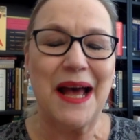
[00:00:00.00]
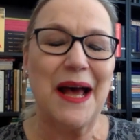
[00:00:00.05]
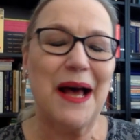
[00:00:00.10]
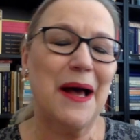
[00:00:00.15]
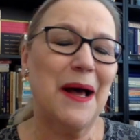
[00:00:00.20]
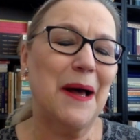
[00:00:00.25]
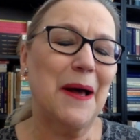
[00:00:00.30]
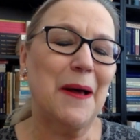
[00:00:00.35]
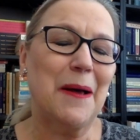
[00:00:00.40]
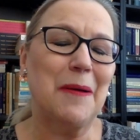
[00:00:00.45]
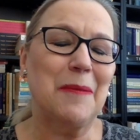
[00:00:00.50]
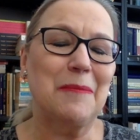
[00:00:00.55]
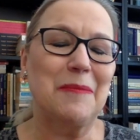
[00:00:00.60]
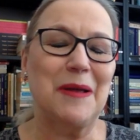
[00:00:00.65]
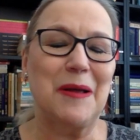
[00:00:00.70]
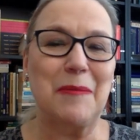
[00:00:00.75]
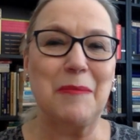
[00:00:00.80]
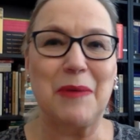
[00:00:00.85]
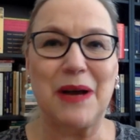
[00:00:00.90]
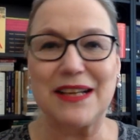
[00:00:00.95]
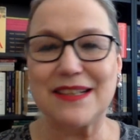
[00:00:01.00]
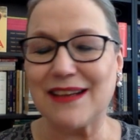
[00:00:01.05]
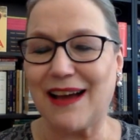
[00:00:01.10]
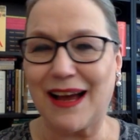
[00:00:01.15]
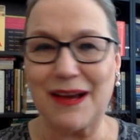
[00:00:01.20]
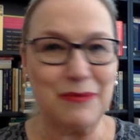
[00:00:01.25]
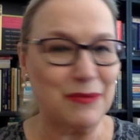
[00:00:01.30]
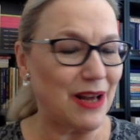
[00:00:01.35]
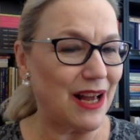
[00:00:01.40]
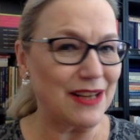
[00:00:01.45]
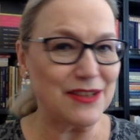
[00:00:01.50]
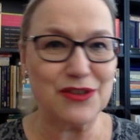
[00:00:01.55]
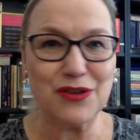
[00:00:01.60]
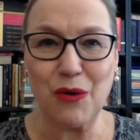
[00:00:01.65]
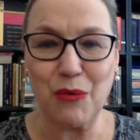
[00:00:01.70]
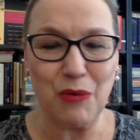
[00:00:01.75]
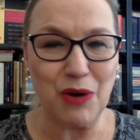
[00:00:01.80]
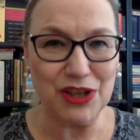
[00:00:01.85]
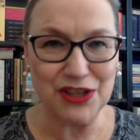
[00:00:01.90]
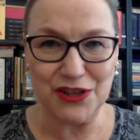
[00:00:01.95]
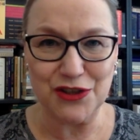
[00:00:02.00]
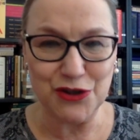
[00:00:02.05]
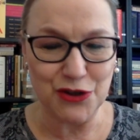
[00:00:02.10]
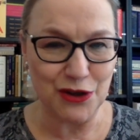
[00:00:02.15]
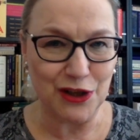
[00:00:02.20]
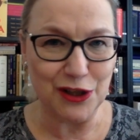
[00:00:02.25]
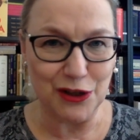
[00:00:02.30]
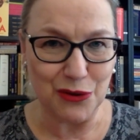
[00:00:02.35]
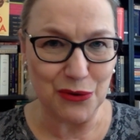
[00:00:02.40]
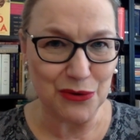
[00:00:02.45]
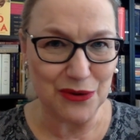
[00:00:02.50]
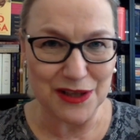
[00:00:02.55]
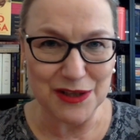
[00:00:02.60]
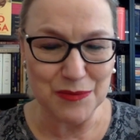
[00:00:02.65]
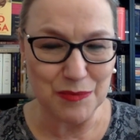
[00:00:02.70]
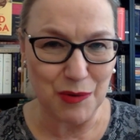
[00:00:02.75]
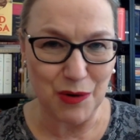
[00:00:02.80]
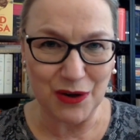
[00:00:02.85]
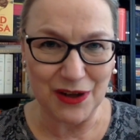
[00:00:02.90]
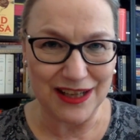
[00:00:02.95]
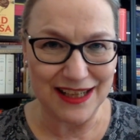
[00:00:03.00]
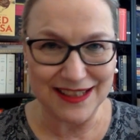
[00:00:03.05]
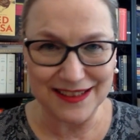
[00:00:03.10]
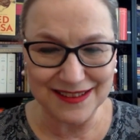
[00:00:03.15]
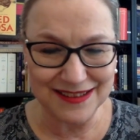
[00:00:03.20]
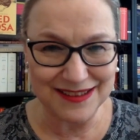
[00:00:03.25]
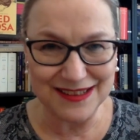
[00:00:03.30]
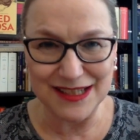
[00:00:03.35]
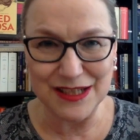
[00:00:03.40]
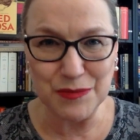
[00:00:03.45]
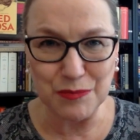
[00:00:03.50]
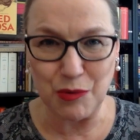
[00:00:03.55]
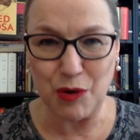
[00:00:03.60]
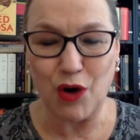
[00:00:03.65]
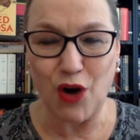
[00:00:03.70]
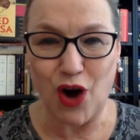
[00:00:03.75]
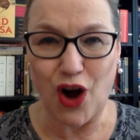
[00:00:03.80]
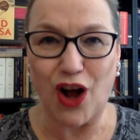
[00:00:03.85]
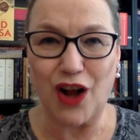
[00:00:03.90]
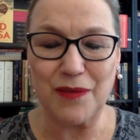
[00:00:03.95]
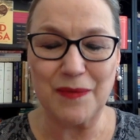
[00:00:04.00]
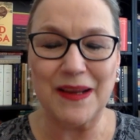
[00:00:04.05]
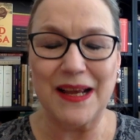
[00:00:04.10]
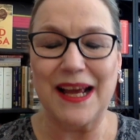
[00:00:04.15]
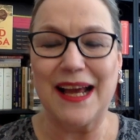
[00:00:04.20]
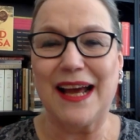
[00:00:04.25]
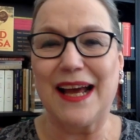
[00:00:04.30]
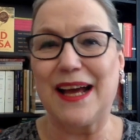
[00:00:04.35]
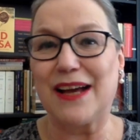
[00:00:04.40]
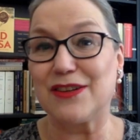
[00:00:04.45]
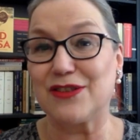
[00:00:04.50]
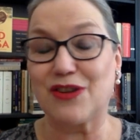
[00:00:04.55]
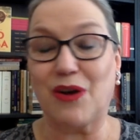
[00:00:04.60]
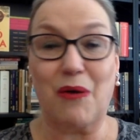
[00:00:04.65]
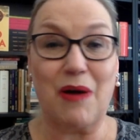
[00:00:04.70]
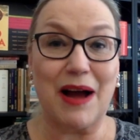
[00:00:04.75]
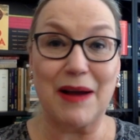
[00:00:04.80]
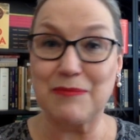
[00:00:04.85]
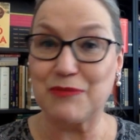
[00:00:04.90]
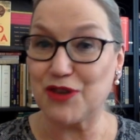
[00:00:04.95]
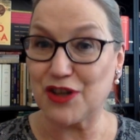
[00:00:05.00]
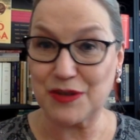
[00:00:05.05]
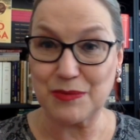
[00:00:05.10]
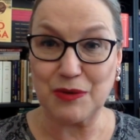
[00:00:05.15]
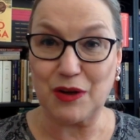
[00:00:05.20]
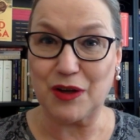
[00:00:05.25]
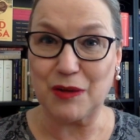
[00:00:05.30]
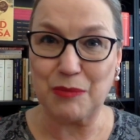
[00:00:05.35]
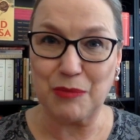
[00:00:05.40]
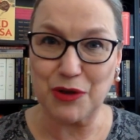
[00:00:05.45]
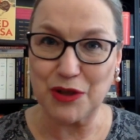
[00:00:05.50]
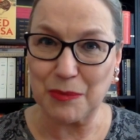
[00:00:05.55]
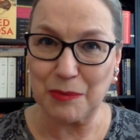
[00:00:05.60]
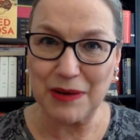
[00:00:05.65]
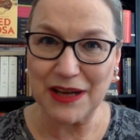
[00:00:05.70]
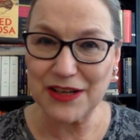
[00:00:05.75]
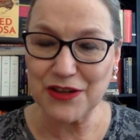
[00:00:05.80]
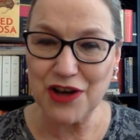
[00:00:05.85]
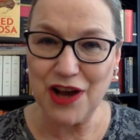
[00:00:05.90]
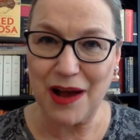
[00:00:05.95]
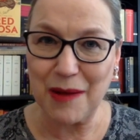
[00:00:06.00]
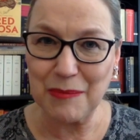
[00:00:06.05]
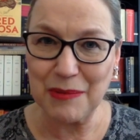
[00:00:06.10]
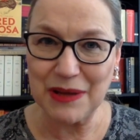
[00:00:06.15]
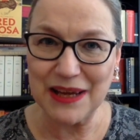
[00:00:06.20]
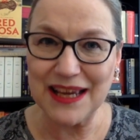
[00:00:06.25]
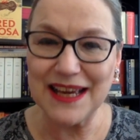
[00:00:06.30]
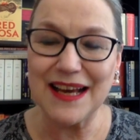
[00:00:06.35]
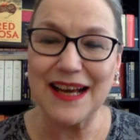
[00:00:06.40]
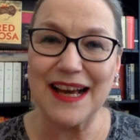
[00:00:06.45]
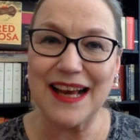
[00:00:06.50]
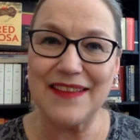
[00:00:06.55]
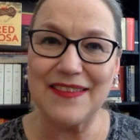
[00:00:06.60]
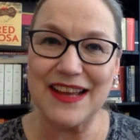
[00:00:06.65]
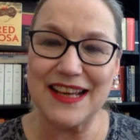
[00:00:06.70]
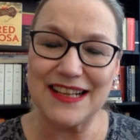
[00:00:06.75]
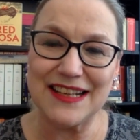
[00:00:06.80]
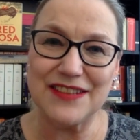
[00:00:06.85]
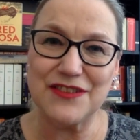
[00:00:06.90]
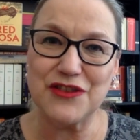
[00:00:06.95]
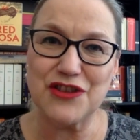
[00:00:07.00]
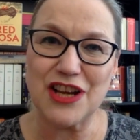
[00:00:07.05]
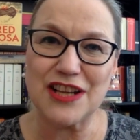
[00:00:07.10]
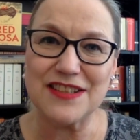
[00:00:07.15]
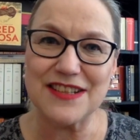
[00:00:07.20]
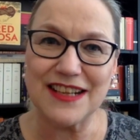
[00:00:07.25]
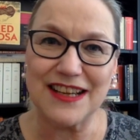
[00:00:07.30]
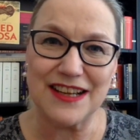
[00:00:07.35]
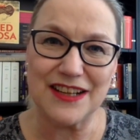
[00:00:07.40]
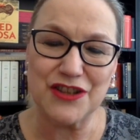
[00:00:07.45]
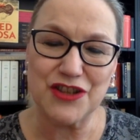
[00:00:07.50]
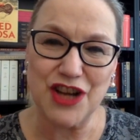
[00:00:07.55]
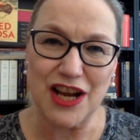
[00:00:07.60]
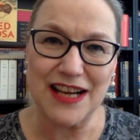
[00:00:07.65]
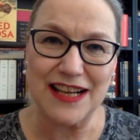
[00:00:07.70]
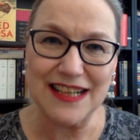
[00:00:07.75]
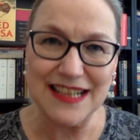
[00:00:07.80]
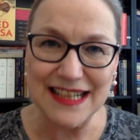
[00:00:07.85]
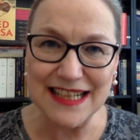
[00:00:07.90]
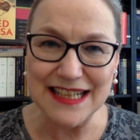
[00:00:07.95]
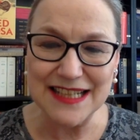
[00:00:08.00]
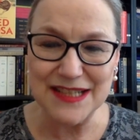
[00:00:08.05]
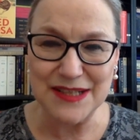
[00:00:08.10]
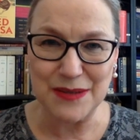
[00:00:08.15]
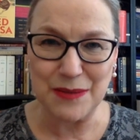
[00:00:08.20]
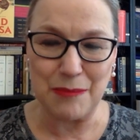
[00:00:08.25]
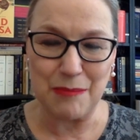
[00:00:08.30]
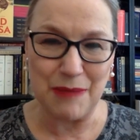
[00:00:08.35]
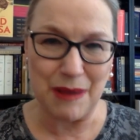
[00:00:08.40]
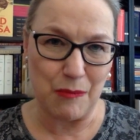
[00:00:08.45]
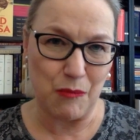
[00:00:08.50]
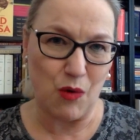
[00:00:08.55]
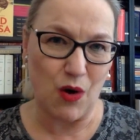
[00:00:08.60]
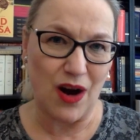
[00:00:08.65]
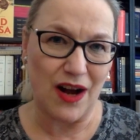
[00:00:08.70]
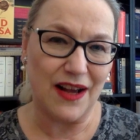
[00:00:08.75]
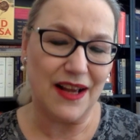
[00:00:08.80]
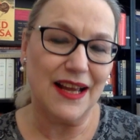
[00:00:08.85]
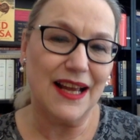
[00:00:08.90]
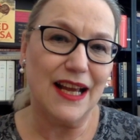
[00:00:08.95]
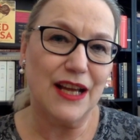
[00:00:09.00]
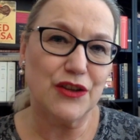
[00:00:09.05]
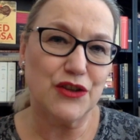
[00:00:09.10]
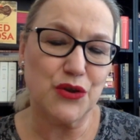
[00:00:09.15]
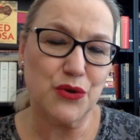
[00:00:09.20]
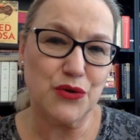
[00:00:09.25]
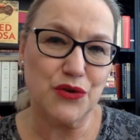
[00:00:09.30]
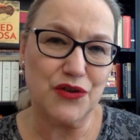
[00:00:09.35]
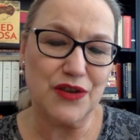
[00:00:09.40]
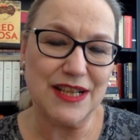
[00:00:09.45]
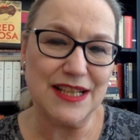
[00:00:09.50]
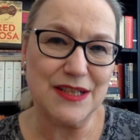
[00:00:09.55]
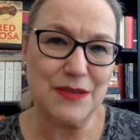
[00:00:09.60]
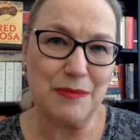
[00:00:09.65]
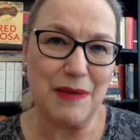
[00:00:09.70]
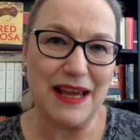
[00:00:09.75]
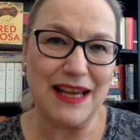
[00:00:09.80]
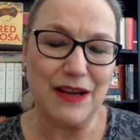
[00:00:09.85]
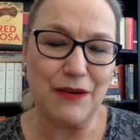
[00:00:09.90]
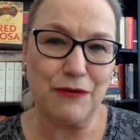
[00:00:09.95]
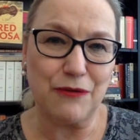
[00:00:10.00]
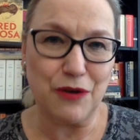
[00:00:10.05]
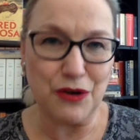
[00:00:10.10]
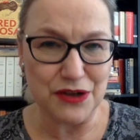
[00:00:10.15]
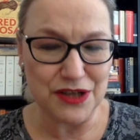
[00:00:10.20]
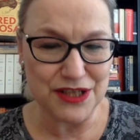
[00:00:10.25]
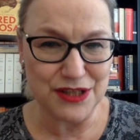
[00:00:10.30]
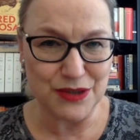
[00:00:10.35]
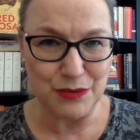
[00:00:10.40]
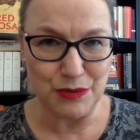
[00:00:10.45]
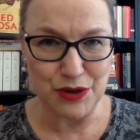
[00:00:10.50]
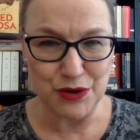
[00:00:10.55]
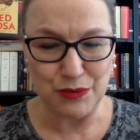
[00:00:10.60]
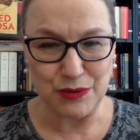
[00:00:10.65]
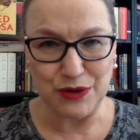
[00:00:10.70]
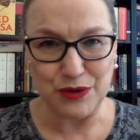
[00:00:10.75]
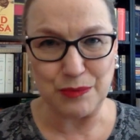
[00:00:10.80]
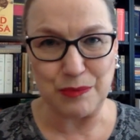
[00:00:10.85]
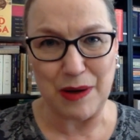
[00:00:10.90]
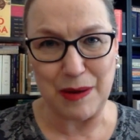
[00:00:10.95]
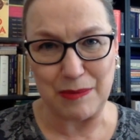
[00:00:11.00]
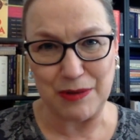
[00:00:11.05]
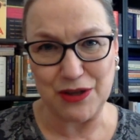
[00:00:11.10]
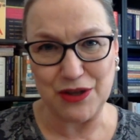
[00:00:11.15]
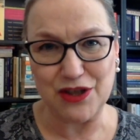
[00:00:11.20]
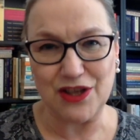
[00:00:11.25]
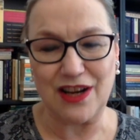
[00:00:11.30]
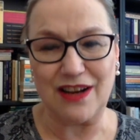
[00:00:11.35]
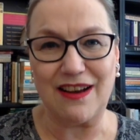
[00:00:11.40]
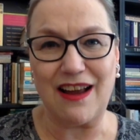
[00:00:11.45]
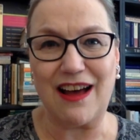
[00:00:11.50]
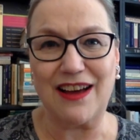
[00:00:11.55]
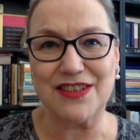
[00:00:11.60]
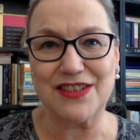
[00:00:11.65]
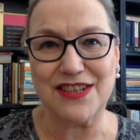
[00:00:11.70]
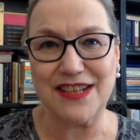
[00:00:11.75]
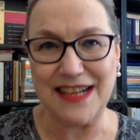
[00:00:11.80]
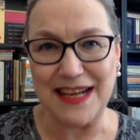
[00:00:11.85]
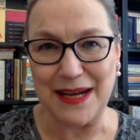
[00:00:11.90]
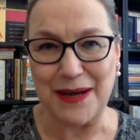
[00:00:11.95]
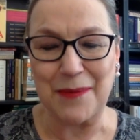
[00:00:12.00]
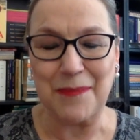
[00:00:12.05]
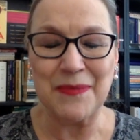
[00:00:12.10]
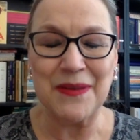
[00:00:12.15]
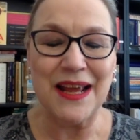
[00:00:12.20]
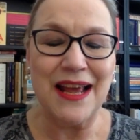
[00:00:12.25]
But I so wanted to include this book in this book haul. So I'm just going to put a picture up here. And that is Jessica J. Lee's memoir, Two Trees Make a Forest, which was published last year.